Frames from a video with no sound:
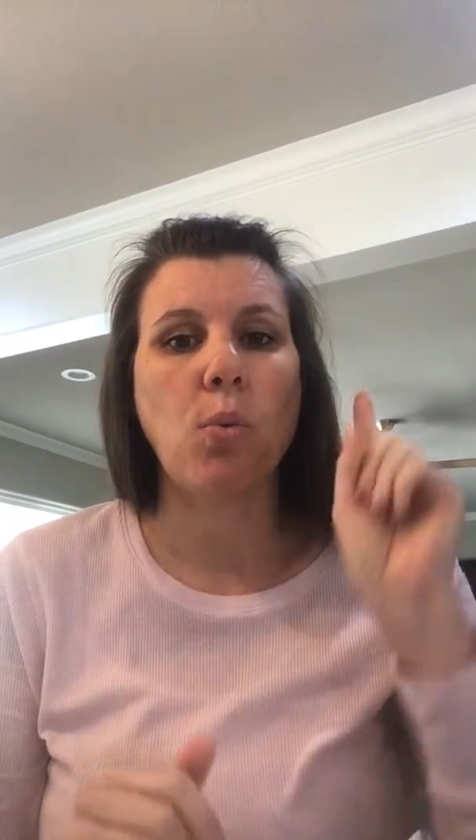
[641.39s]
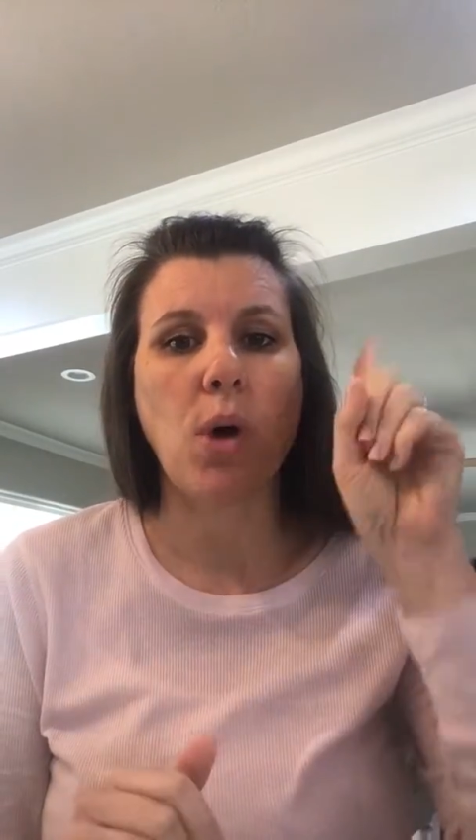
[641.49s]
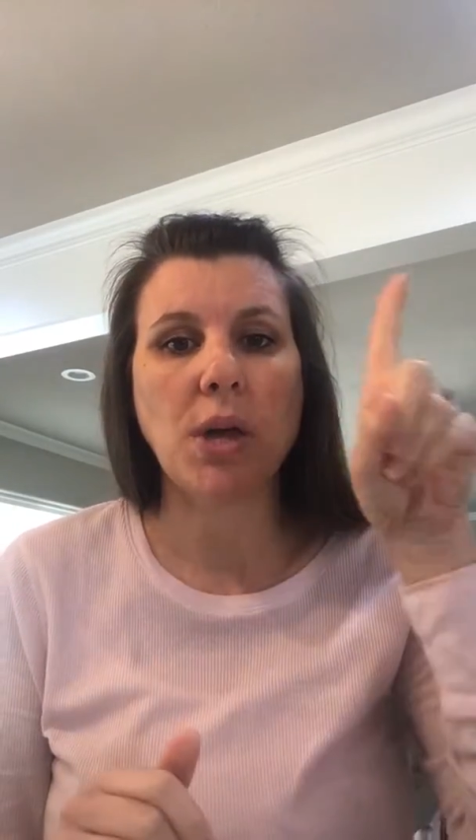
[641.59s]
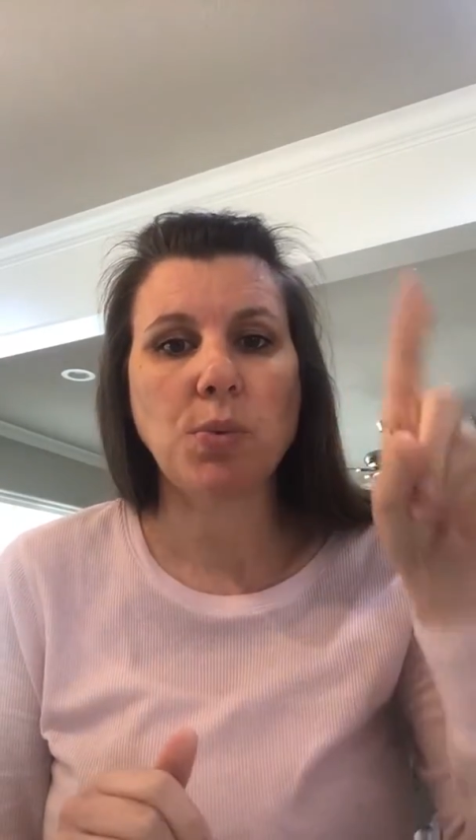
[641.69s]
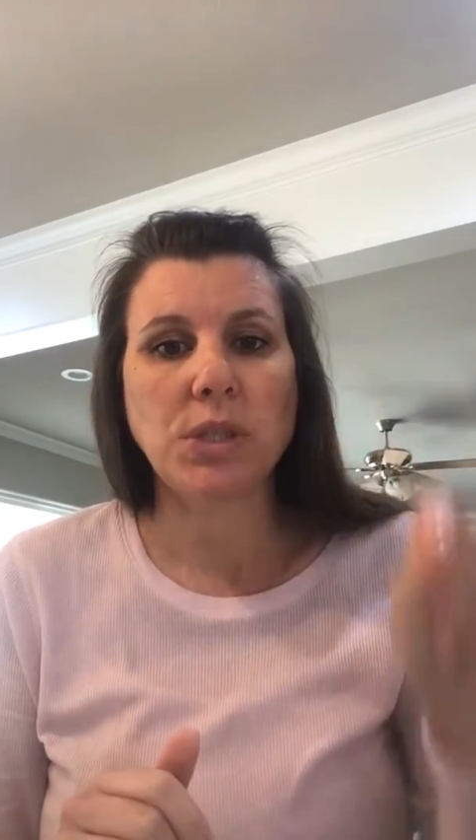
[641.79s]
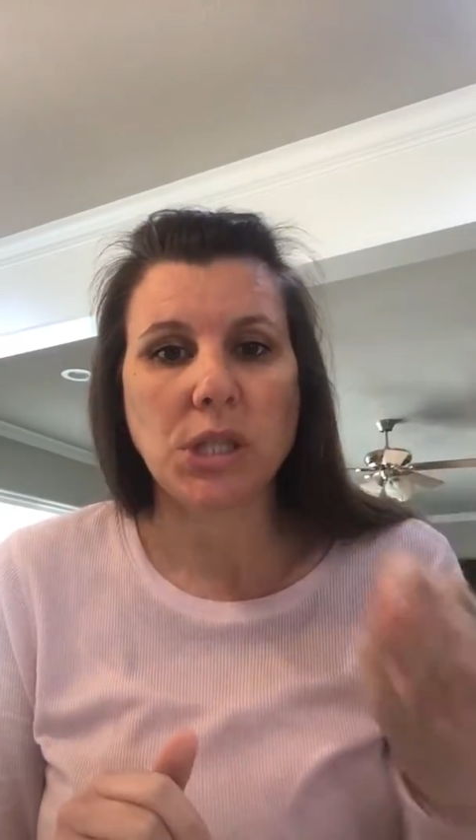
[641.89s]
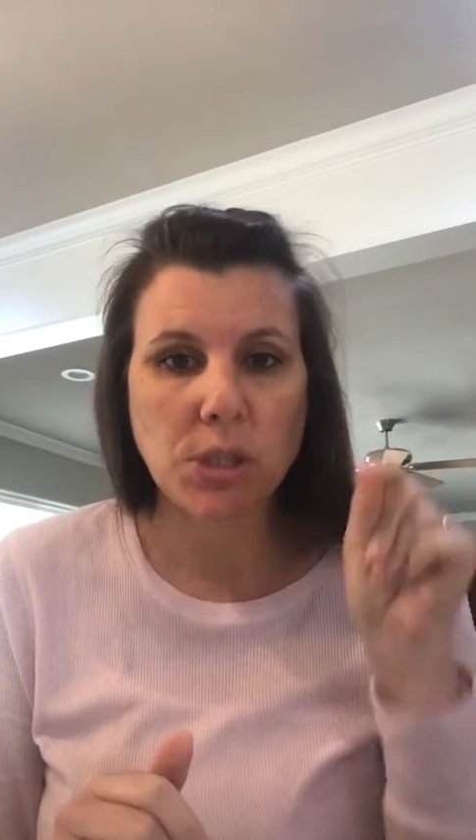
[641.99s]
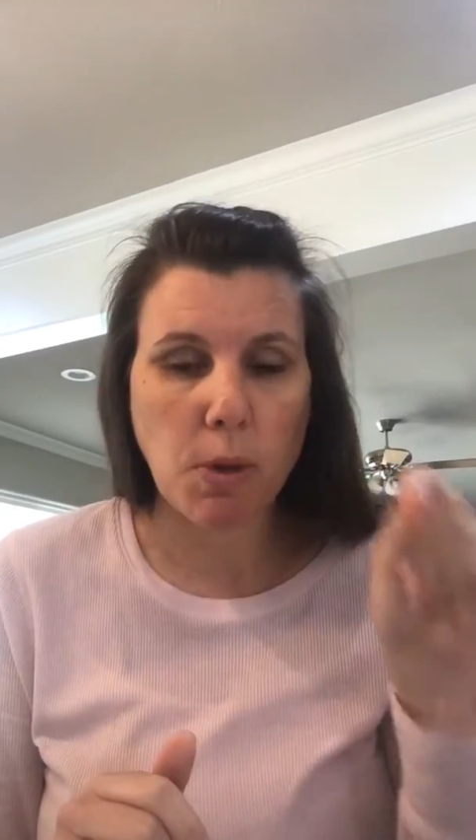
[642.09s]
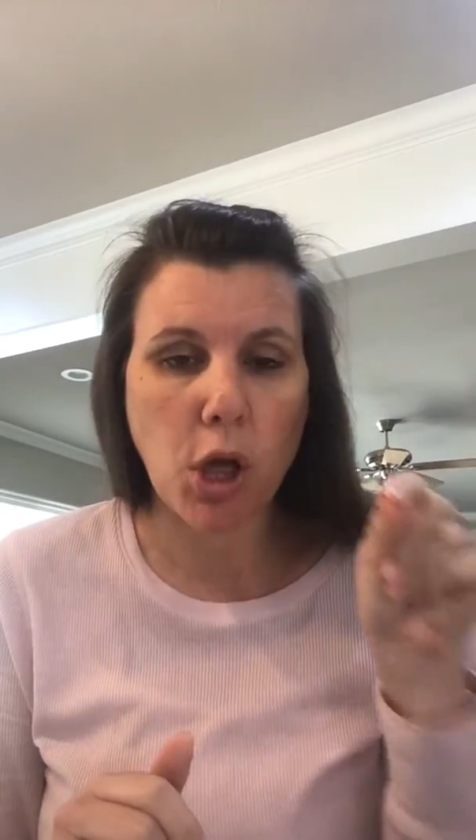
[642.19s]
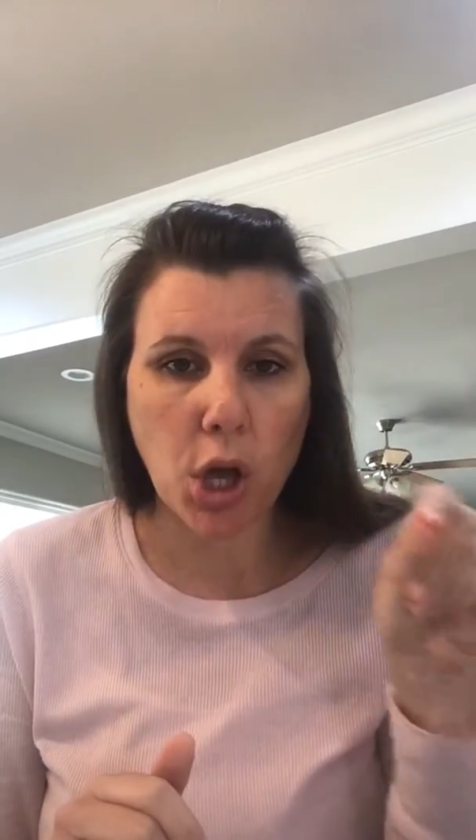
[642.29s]
one was a
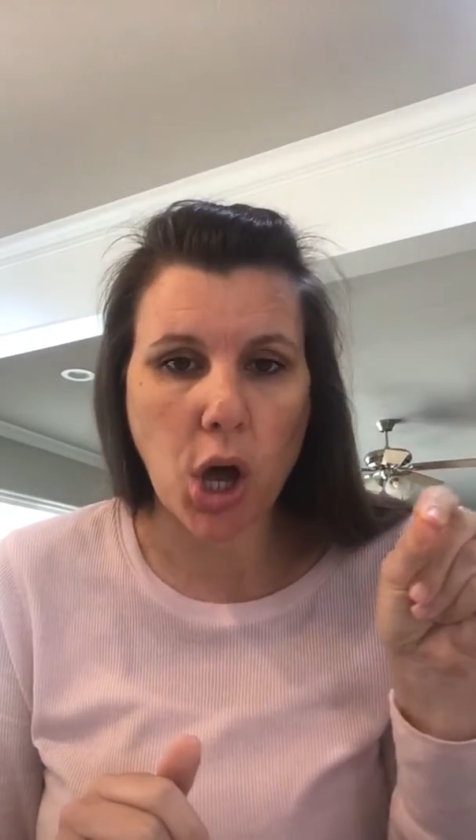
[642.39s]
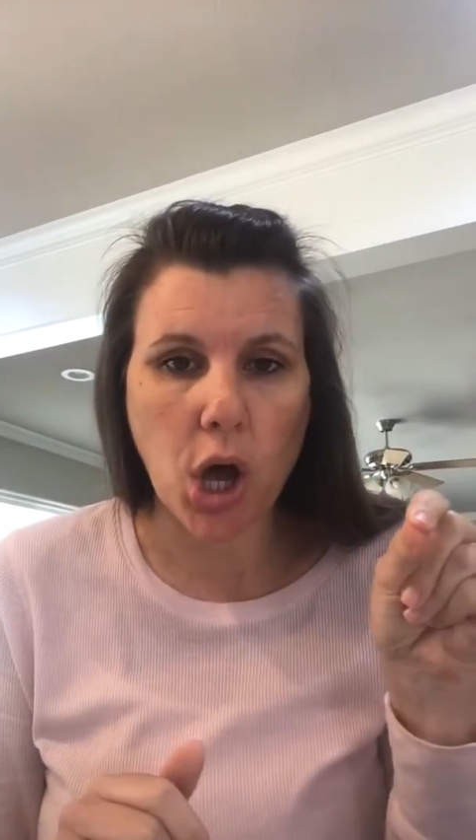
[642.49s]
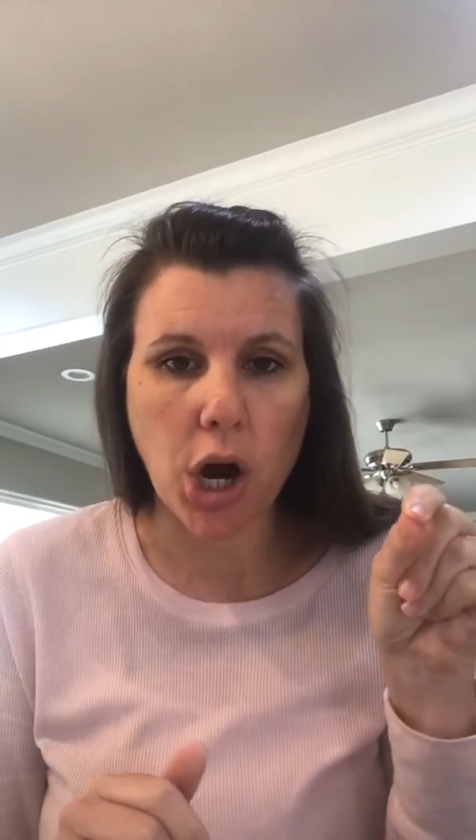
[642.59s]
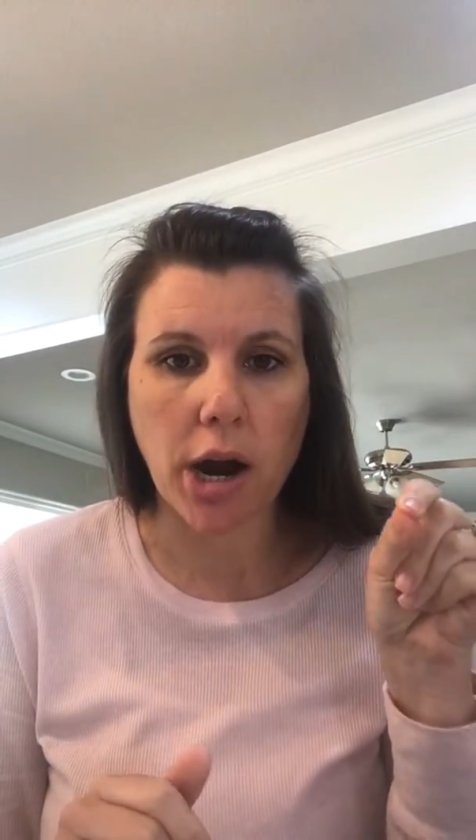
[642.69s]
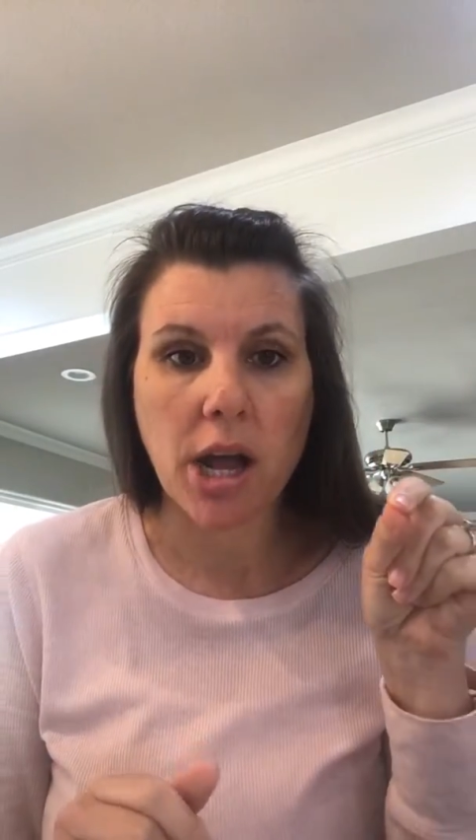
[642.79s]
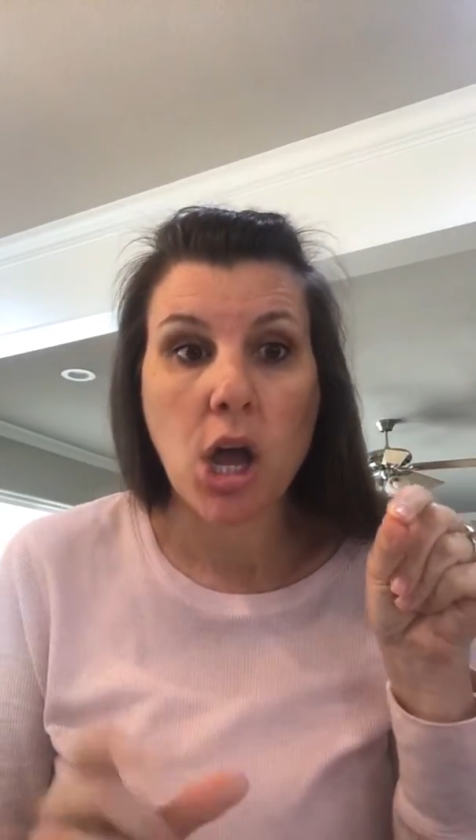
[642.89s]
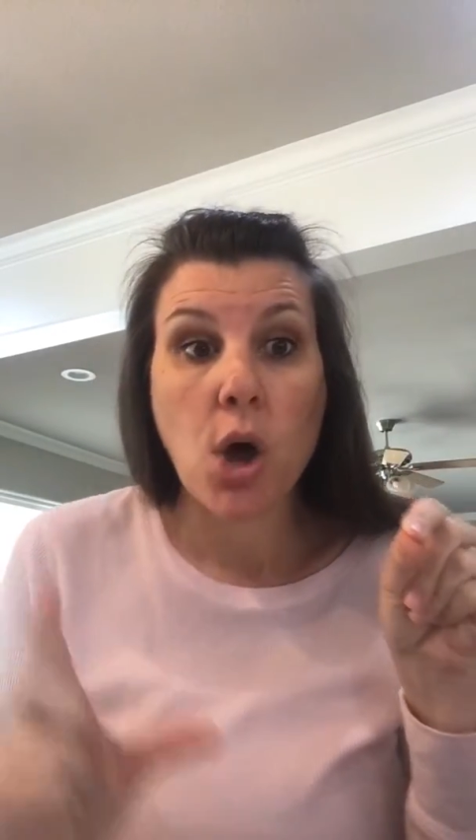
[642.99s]
small car,